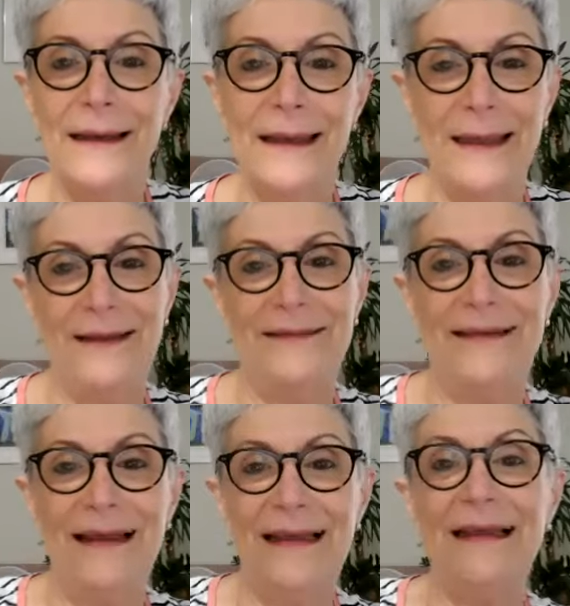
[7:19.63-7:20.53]

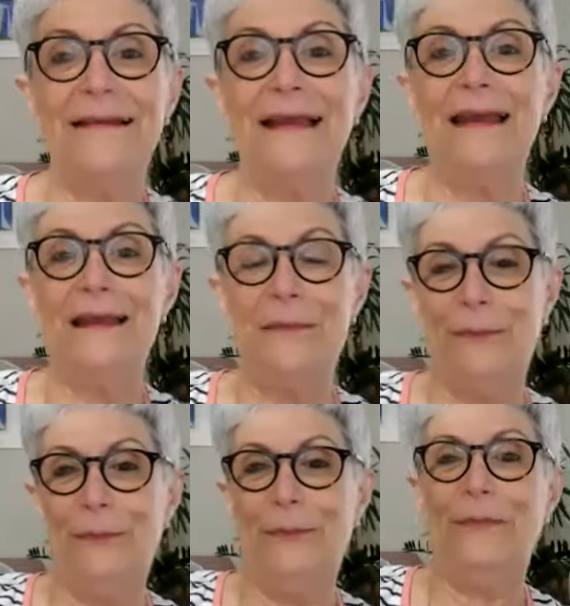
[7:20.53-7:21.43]
is they
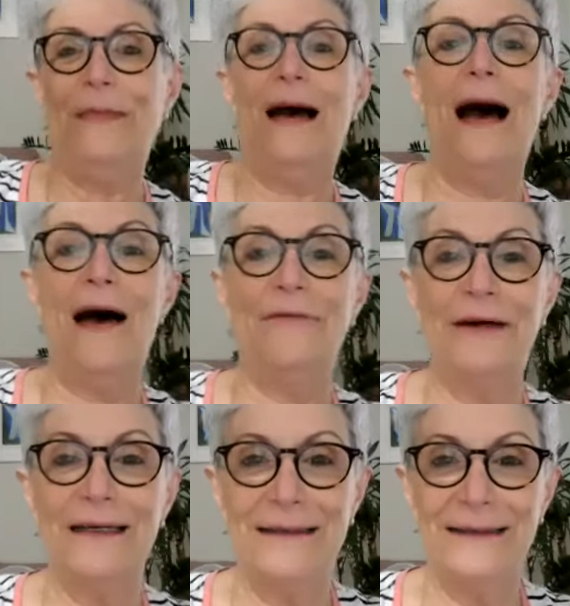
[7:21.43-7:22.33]

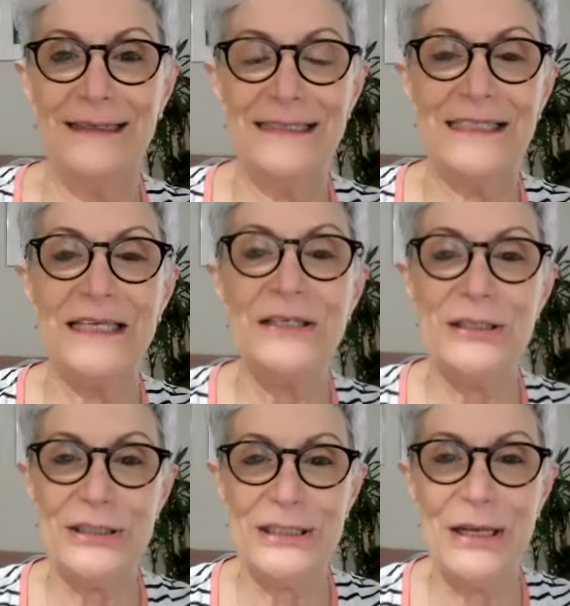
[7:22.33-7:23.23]
have the
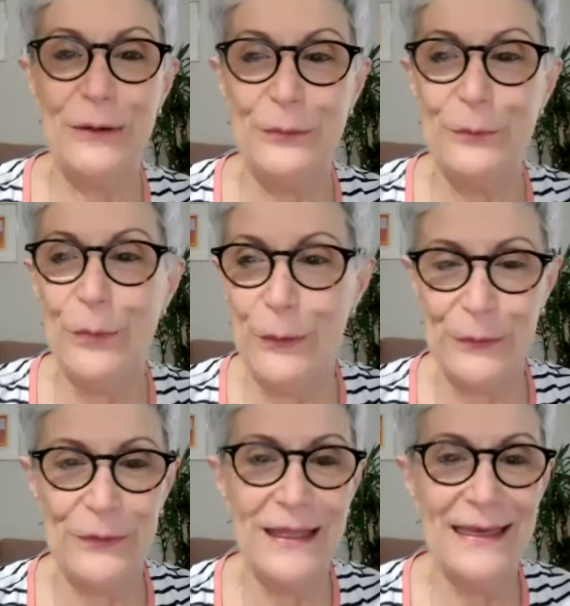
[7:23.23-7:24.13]
synergy of
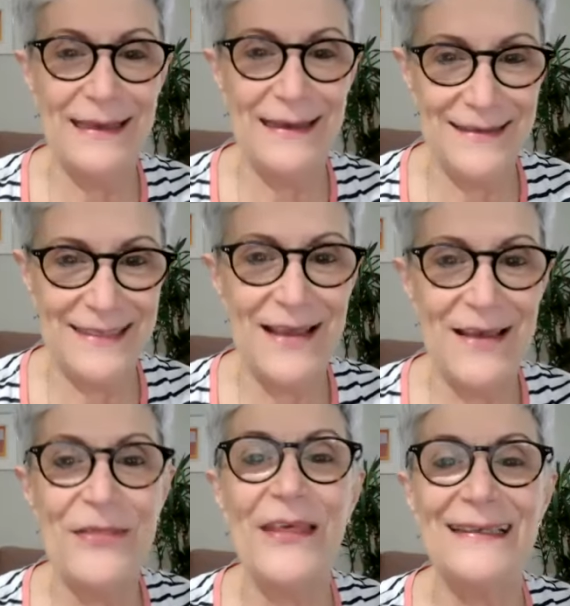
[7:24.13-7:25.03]
both is
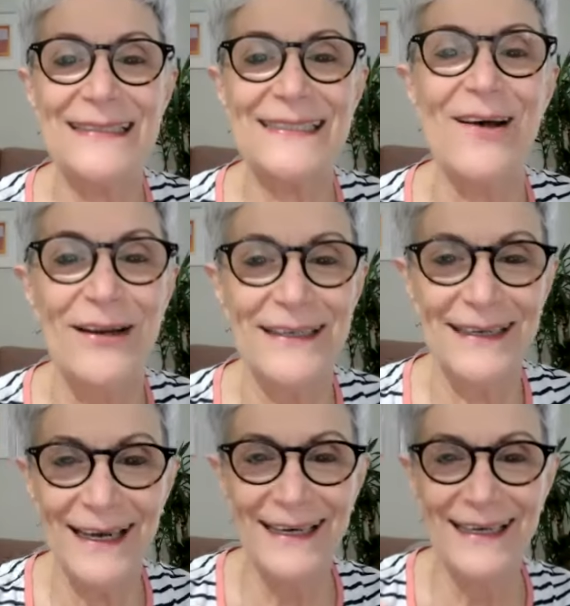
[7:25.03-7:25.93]
the sun.